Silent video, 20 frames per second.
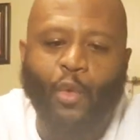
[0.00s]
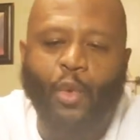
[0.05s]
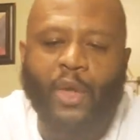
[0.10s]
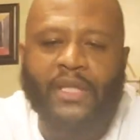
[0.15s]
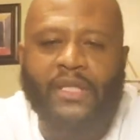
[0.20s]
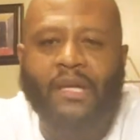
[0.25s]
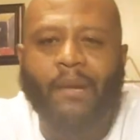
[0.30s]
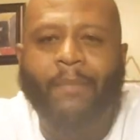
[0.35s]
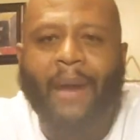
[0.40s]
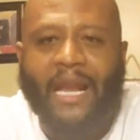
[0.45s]

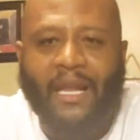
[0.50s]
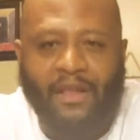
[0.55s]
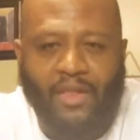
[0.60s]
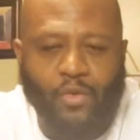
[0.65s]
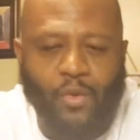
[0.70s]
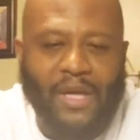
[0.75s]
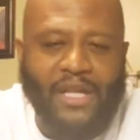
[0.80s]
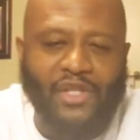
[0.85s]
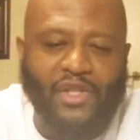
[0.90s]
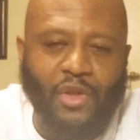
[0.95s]
when somebody
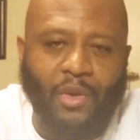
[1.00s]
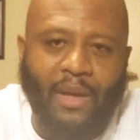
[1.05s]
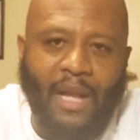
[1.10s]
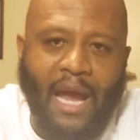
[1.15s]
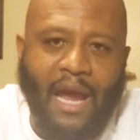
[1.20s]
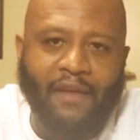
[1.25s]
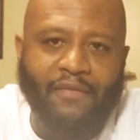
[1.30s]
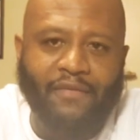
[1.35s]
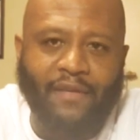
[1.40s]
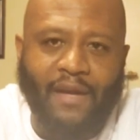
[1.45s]
threatens your
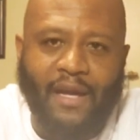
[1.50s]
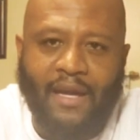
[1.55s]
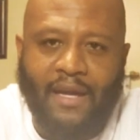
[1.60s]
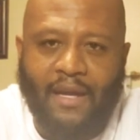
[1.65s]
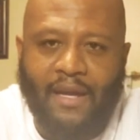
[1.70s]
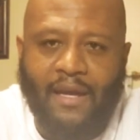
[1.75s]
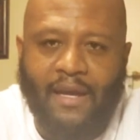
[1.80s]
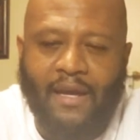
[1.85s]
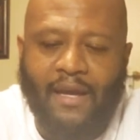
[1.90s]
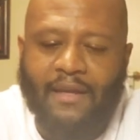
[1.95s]
life and,
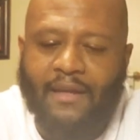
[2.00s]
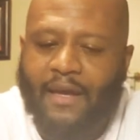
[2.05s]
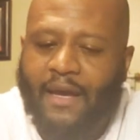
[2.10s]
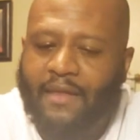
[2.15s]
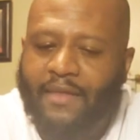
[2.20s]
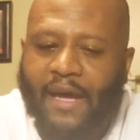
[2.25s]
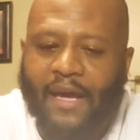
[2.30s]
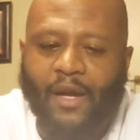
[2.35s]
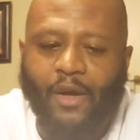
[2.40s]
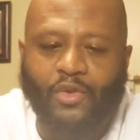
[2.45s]
and,
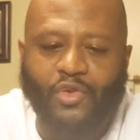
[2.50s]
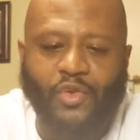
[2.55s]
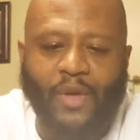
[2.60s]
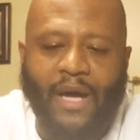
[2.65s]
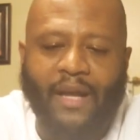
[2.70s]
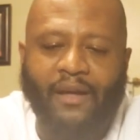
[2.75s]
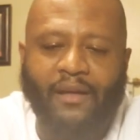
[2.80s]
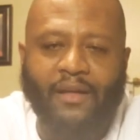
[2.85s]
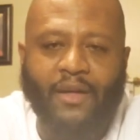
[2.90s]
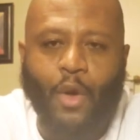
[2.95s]
and, they're gonna
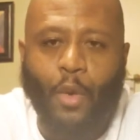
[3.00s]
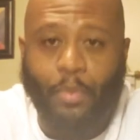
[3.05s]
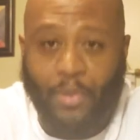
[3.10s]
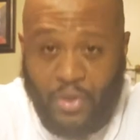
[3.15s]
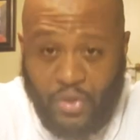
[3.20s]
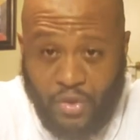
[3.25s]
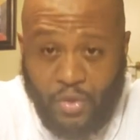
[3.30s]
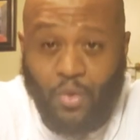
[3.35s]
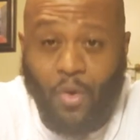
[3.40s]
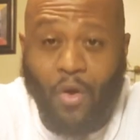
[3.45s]
try to you know
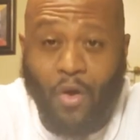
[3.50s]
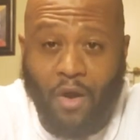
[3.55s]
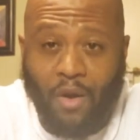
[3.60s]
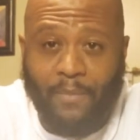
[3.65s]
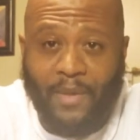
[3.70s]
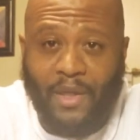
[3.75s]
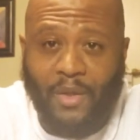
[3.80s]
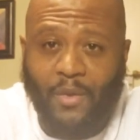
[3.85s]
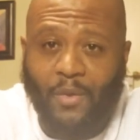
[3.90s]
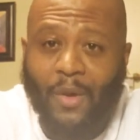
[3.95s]
pursue
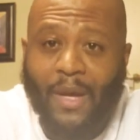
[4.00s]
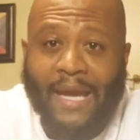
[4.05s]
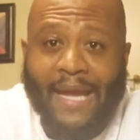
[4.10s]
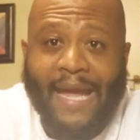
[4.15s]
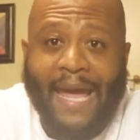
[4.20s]
harming you